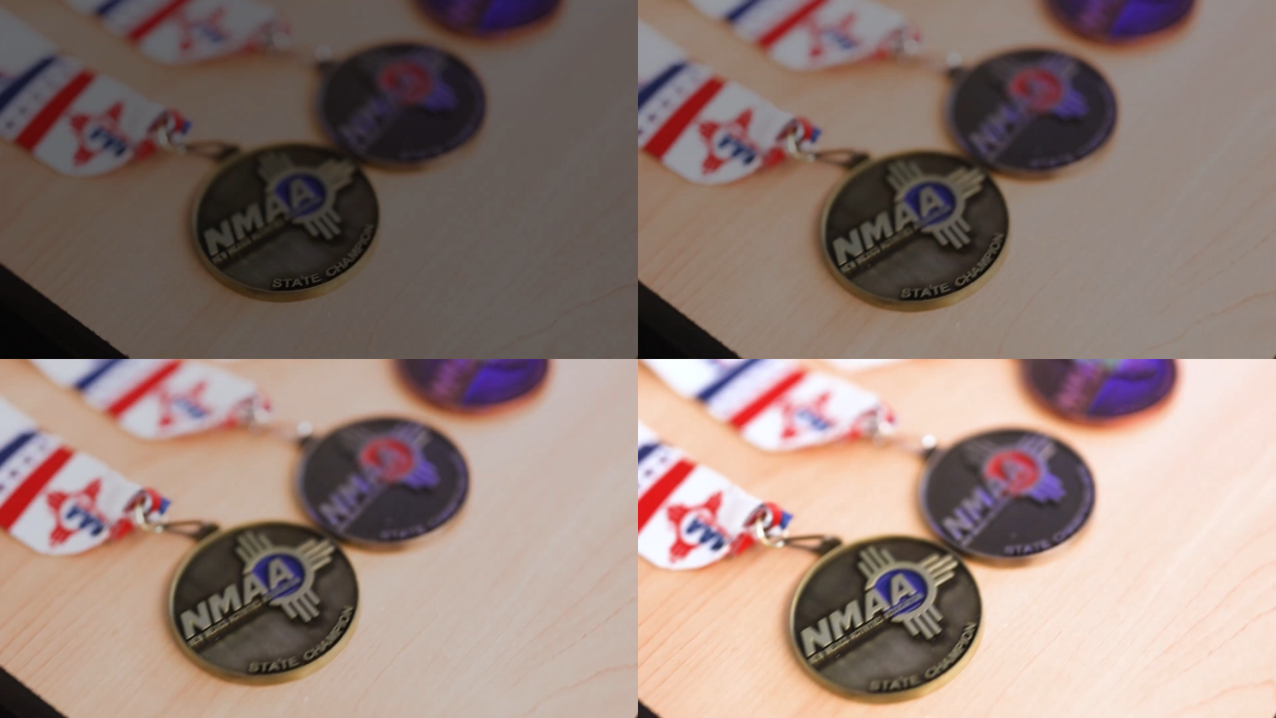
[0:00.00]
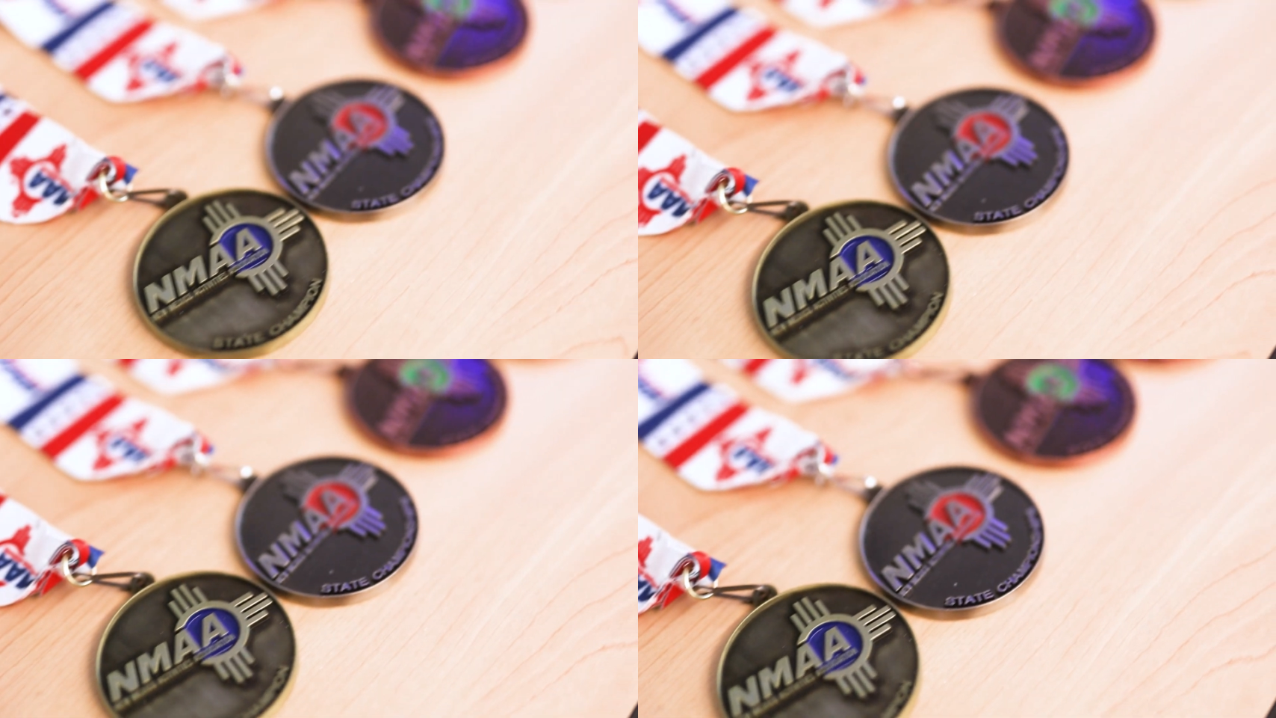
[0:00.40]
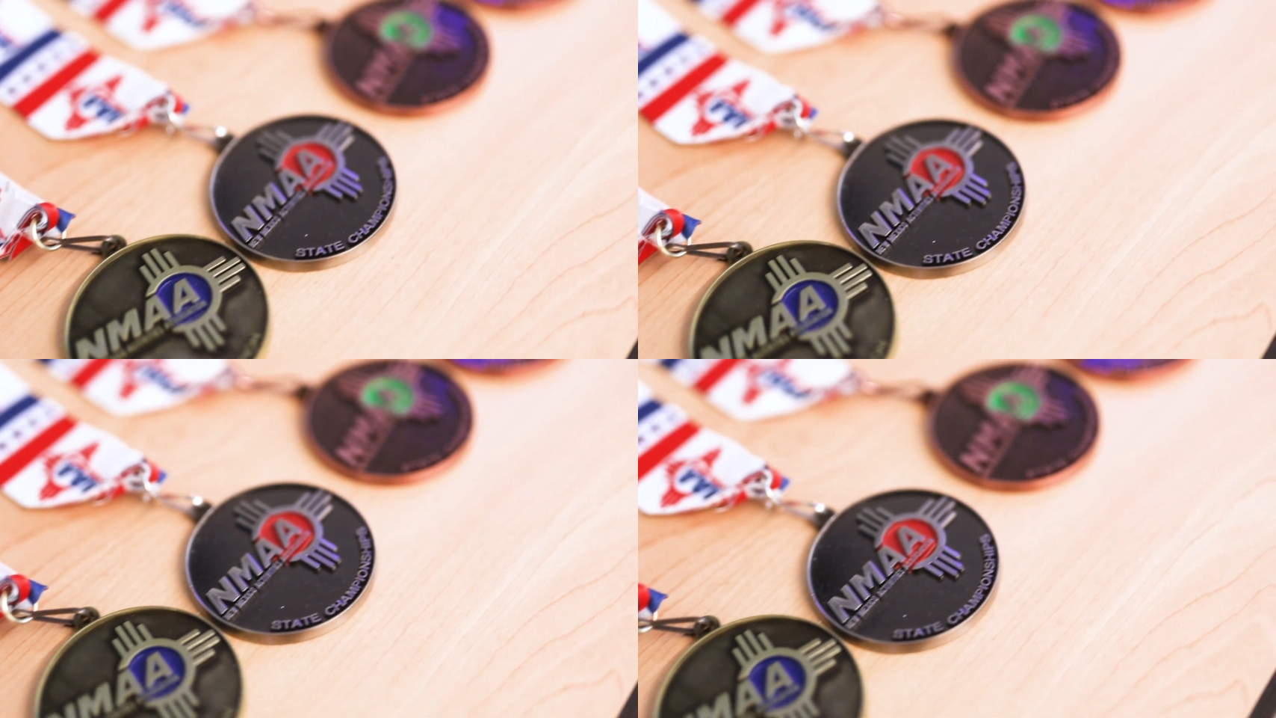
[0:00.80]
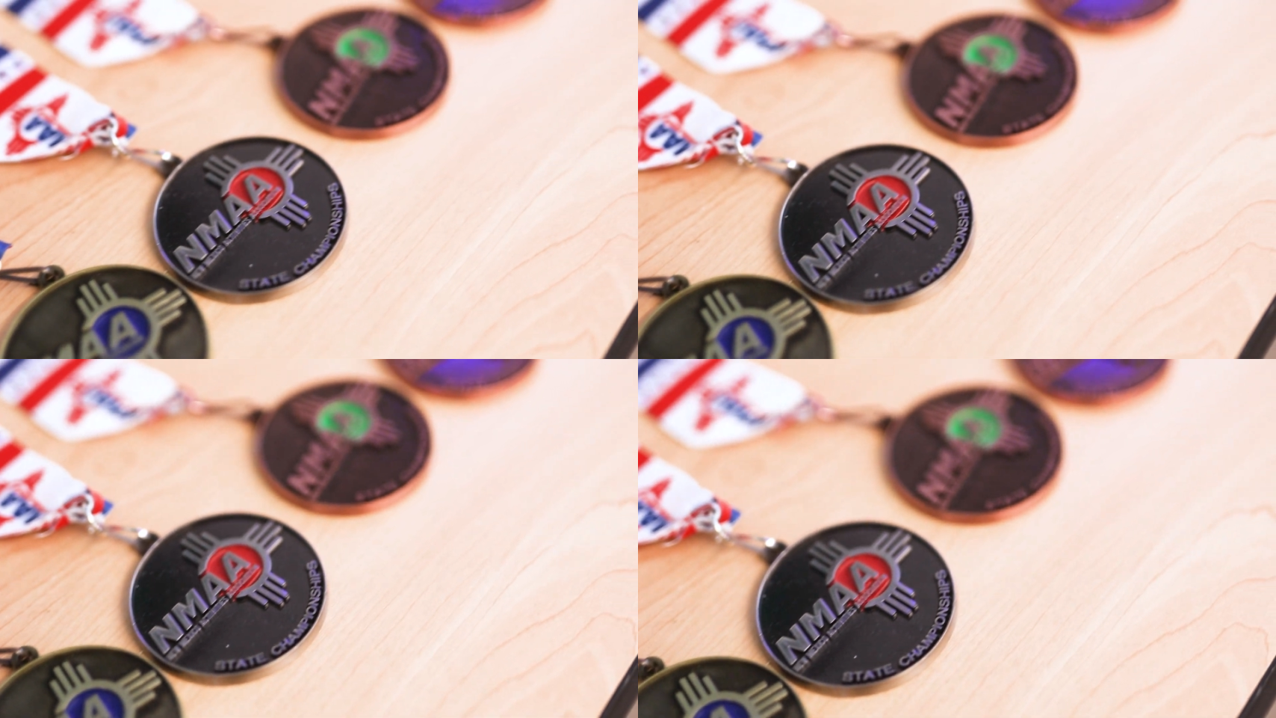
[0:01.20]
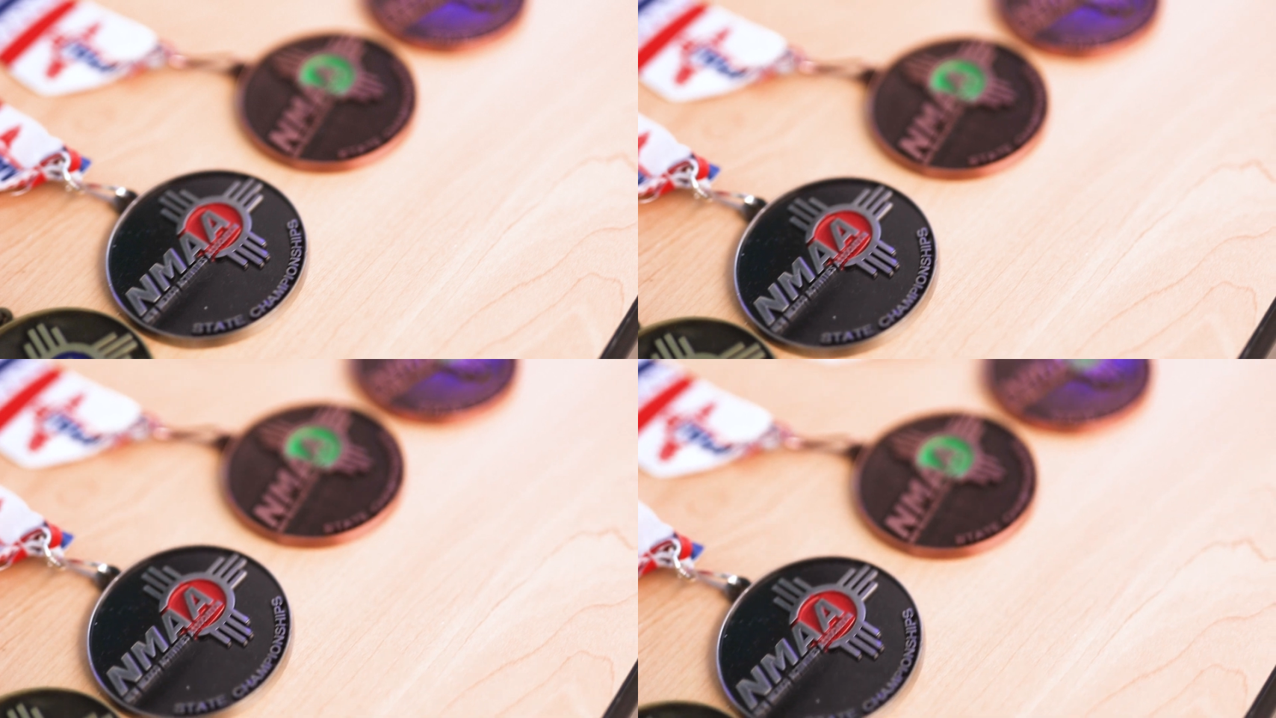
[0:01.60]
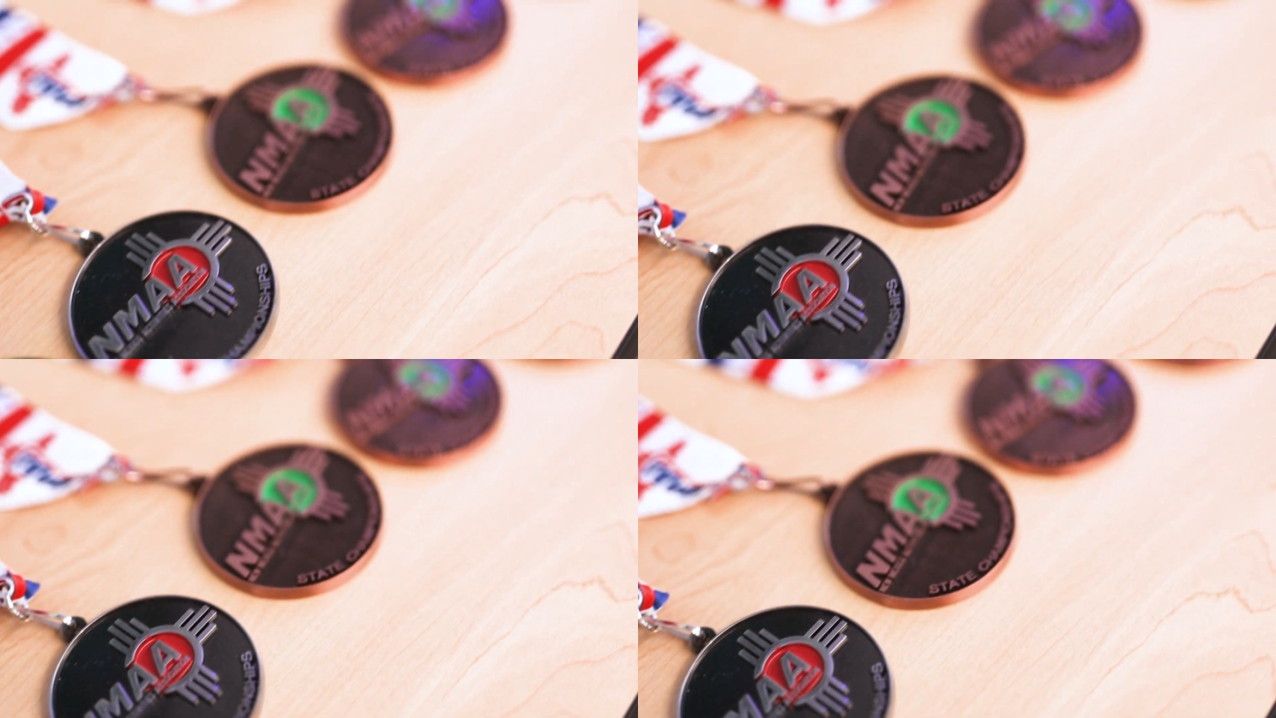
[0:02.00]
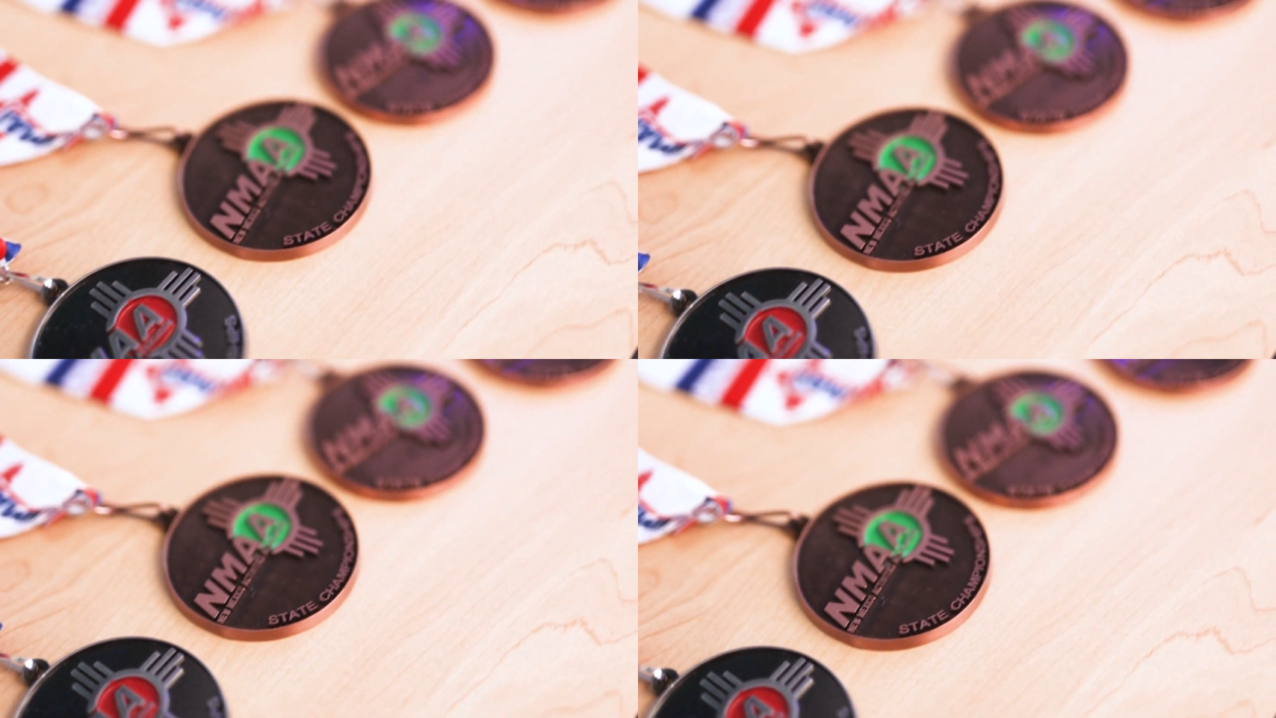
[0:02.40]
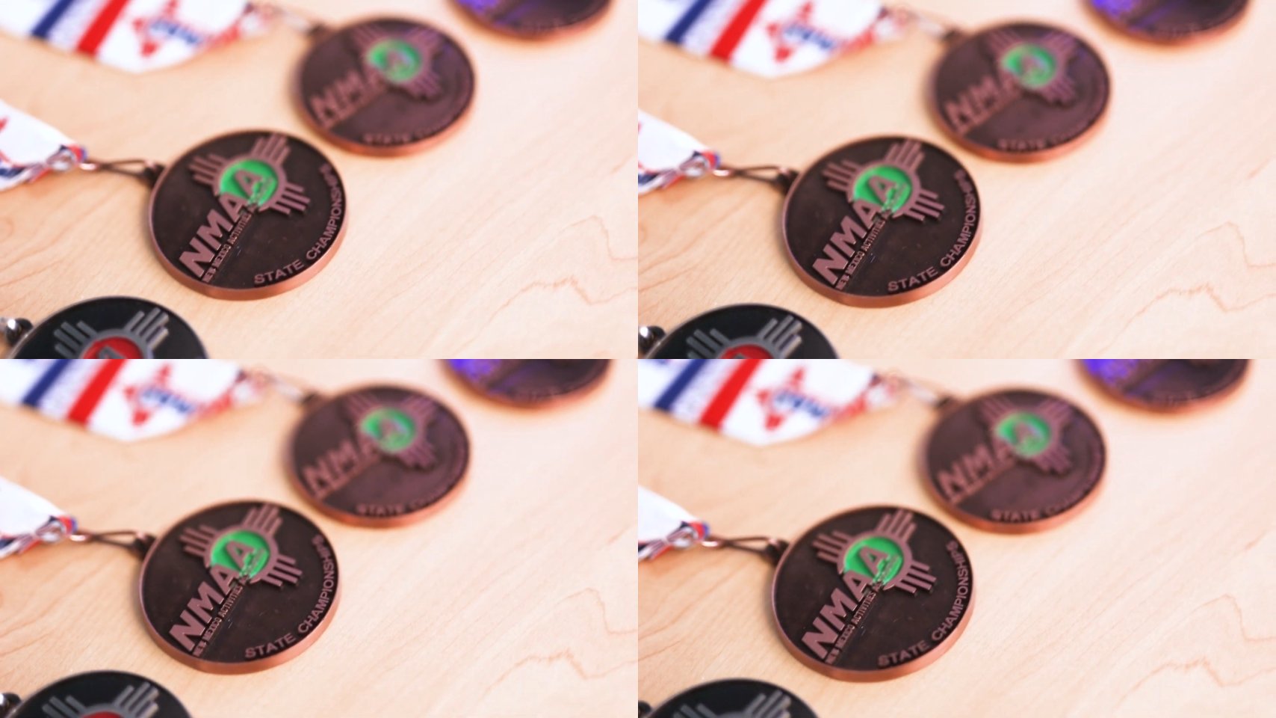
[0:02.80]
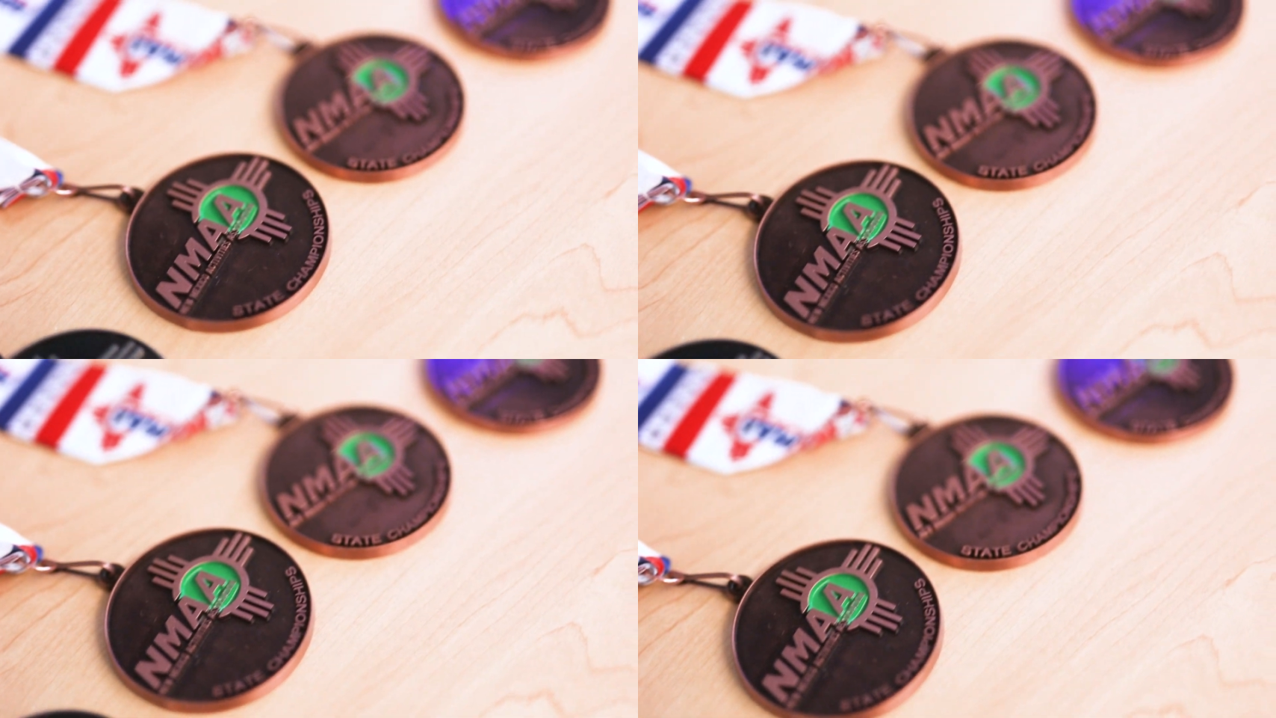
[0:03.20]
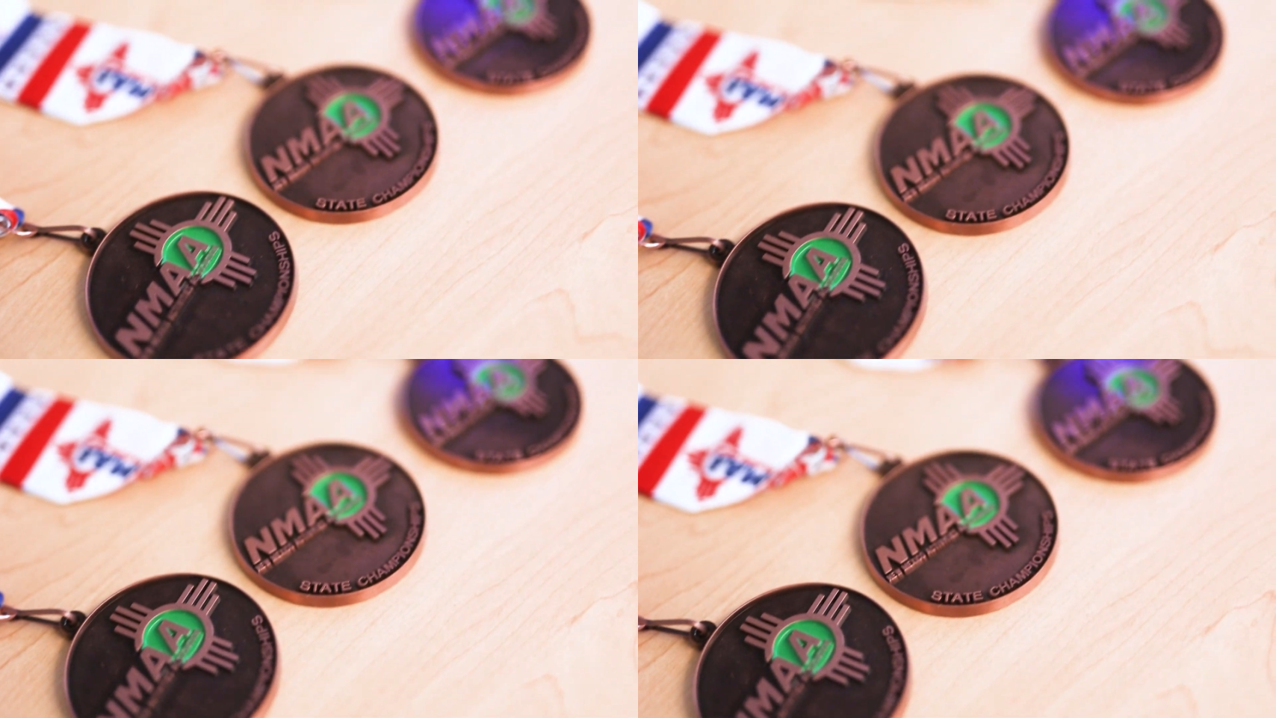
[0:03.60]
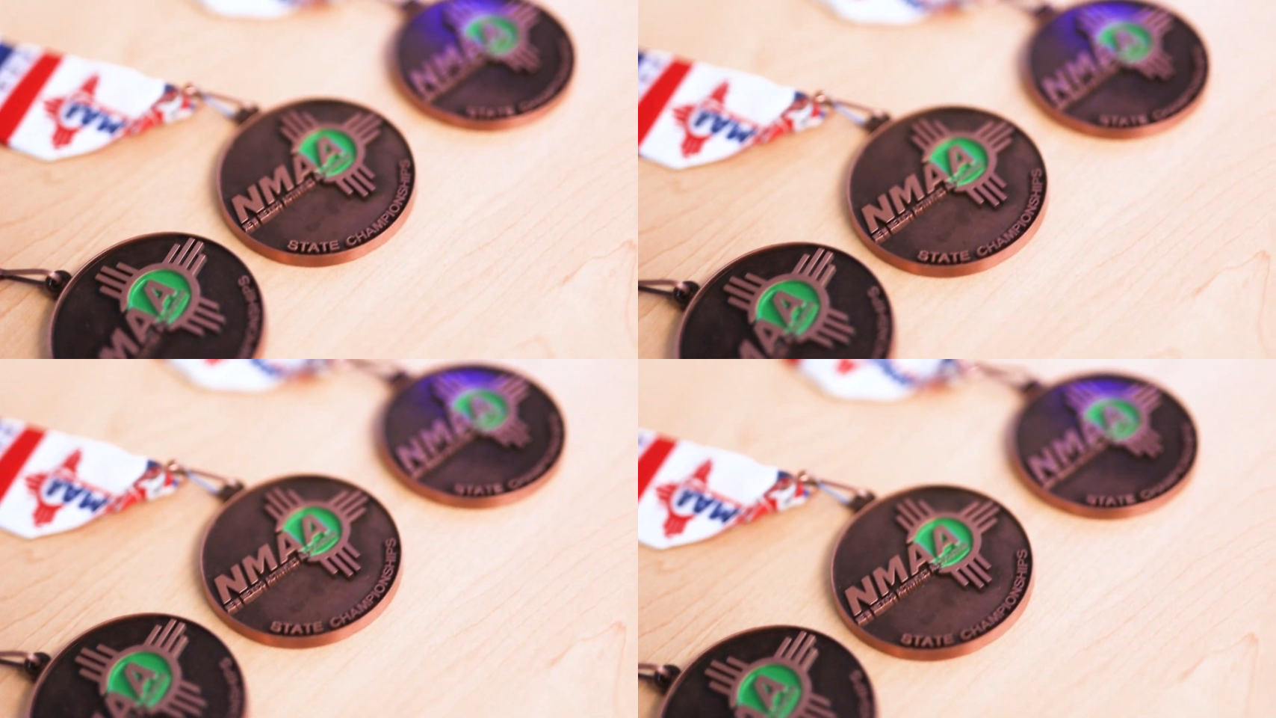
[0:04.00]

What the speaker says: No face is visible, so there are no lips to read.